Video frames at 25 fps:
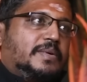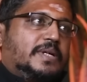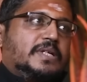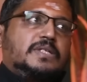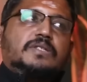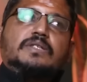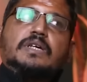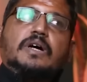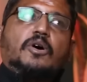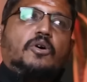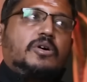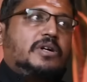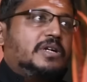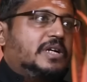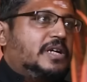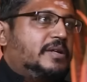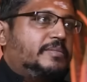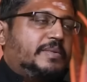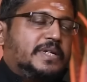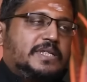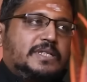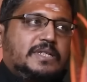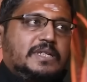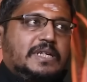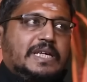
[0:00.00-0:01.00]
Because ordinary
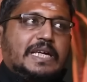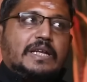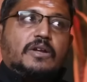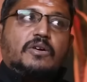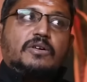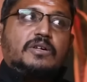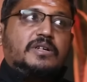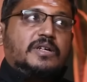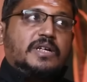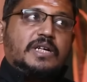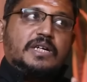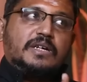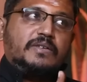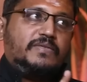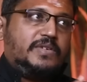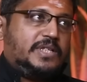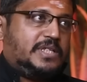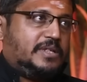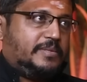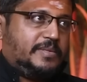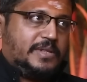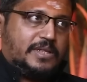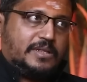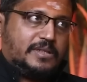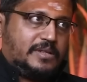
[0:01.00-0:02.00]
person cannot create a
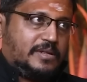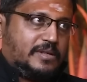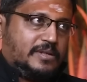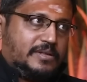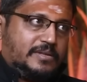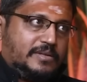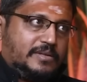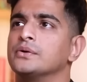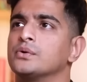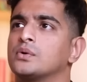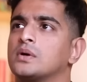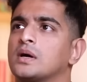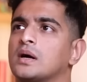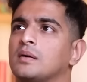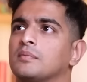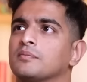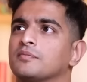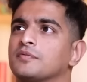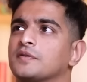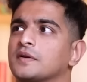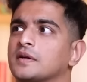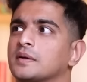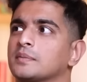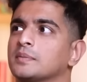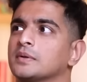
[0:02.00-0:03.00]
Vija mantra. you
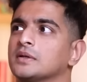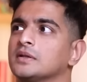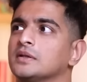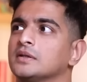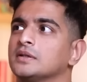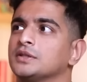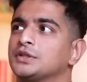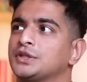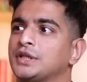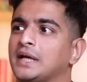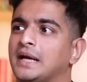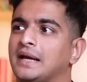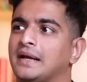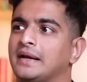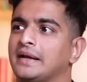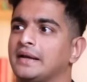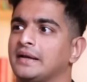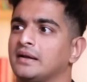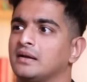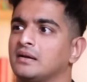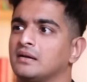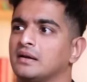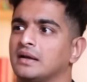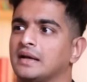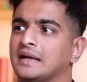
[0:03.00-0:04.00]
comfortable
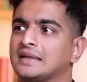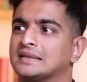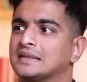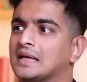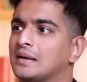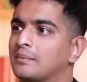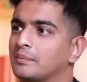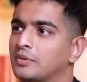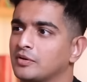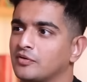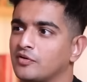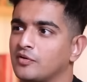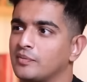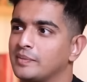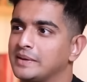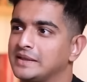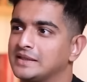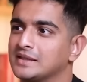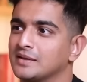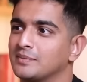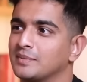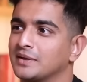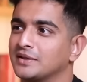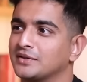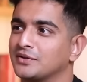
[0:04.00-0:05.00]
sharing an example of a
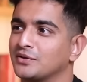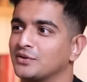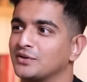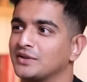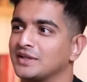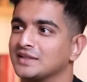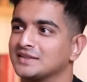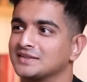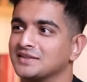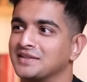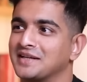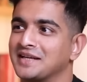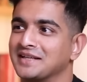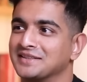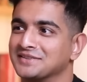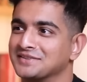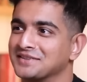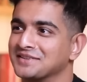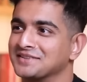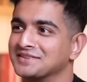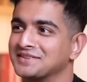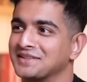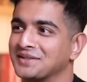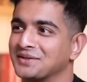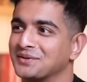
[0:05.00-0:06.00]
Bija mantra, or that's a
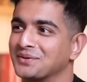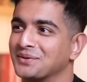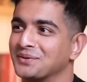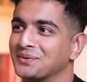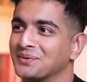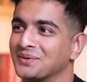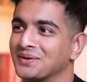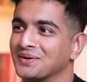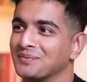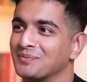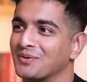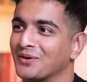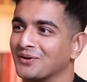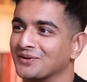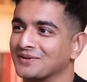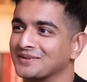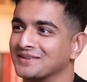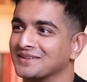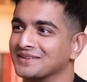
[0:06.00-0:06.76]
dangerous thing to do on a podcast?